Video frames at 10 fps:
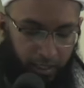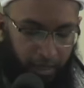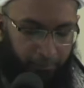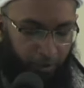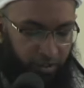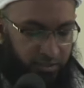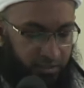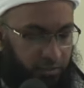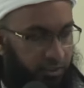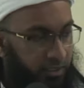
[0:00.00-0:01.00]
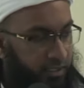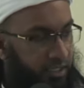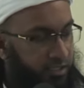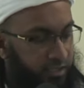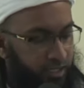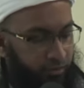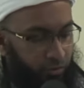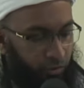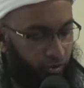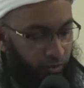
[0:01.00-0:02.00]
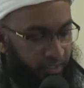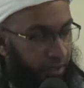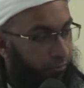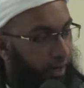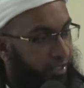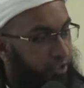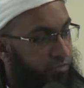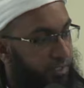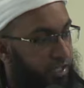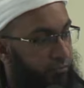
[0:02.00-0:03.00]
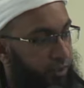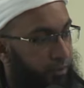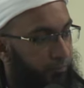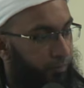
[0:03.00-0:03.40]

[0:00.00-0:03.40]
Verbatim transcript: A person, he is either going to be a righteous believer,